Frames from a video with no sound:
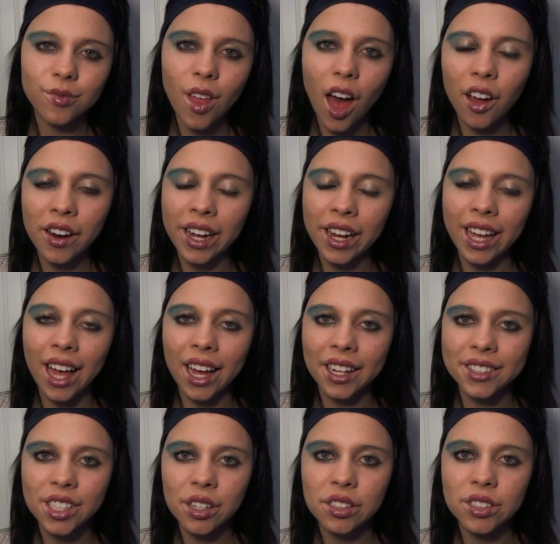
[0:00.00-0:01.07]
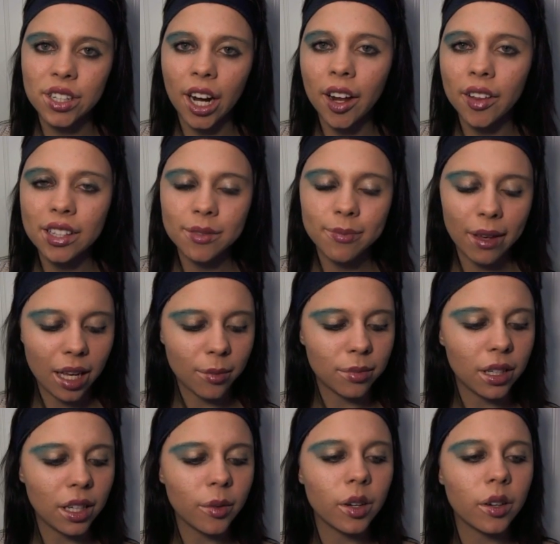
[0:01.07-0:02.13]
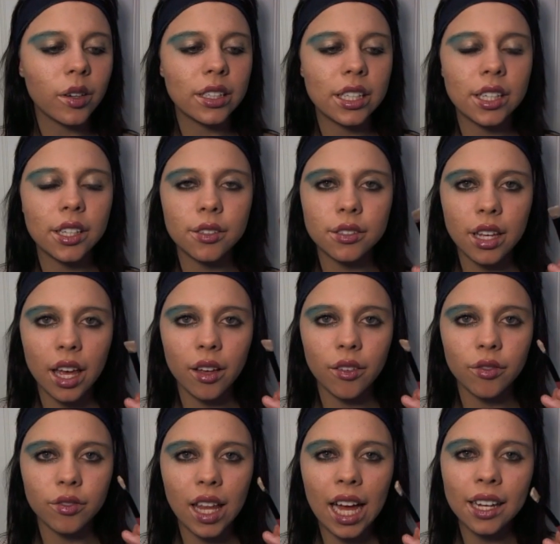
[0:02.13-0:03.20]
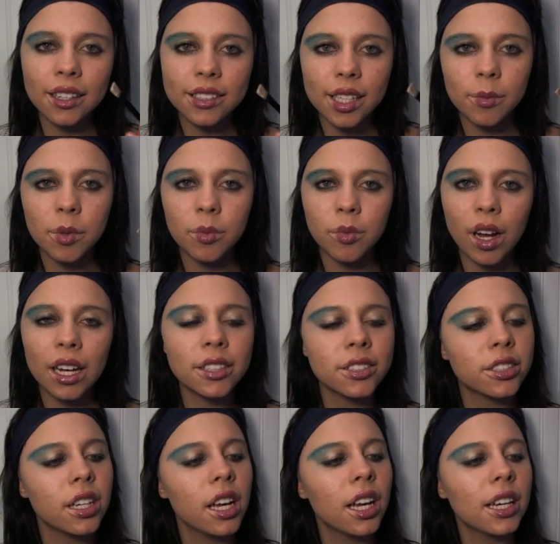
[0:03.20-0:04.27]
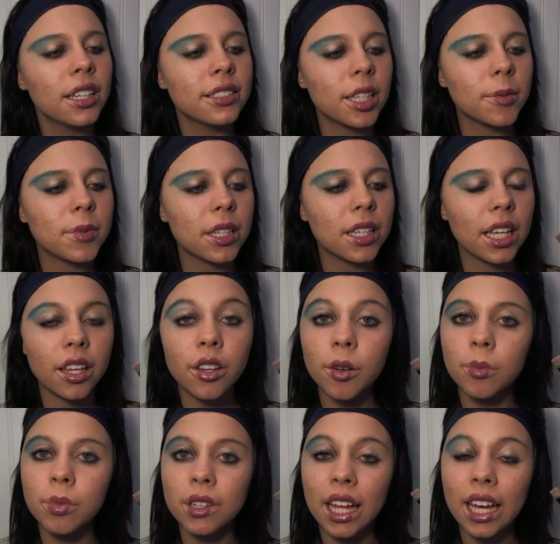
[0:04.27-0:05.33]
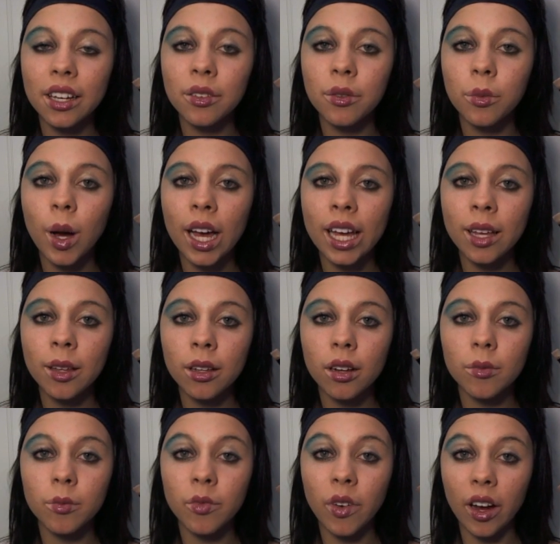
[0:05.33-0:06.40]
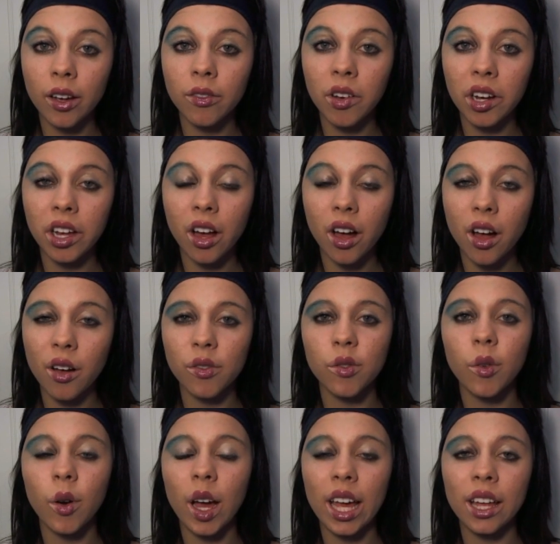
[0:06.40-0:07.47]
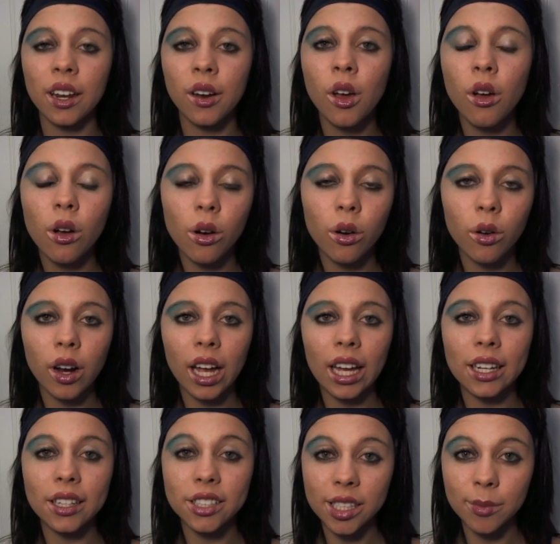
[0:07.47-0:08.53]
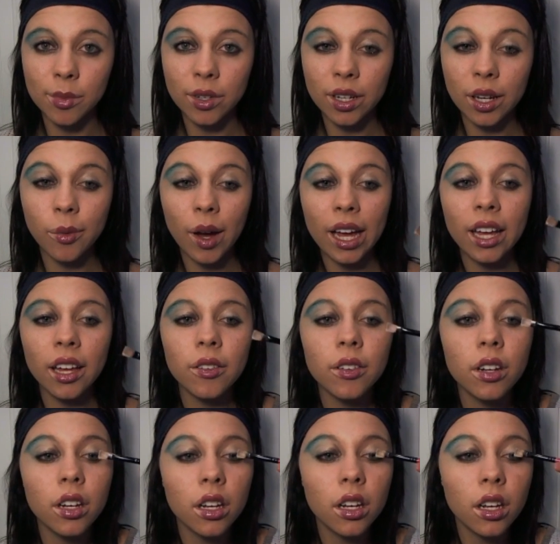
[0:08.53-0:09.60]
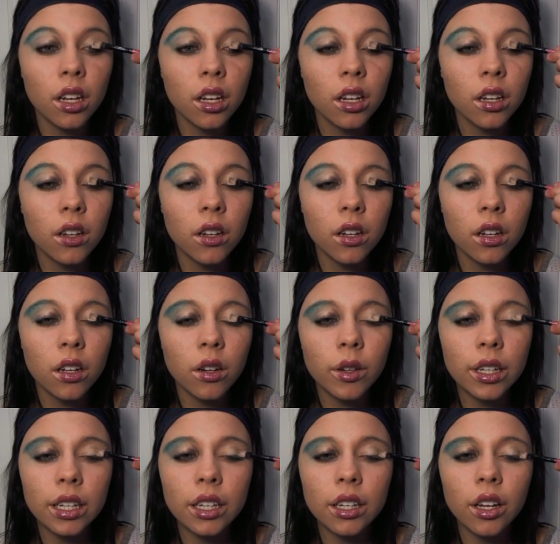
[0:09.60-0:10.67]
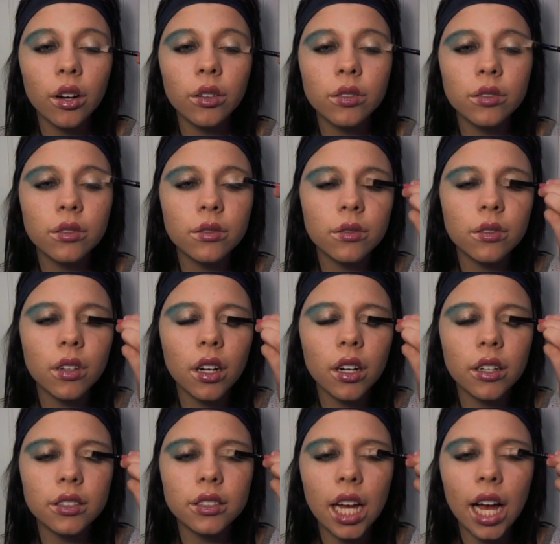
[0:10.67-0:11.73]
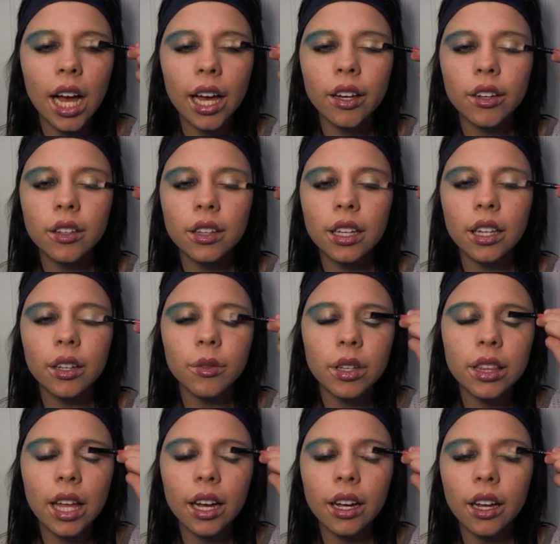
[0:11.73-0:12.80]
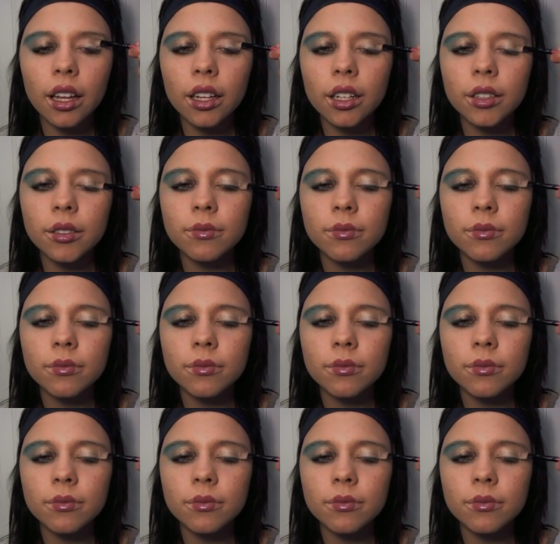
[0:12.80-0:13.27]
Alright guys, so to start out this makeup look, we're going to use a flat tipped brush dipped in either plain white, very off-white, or a shimmery white. We're going to coat our entire lid with that color.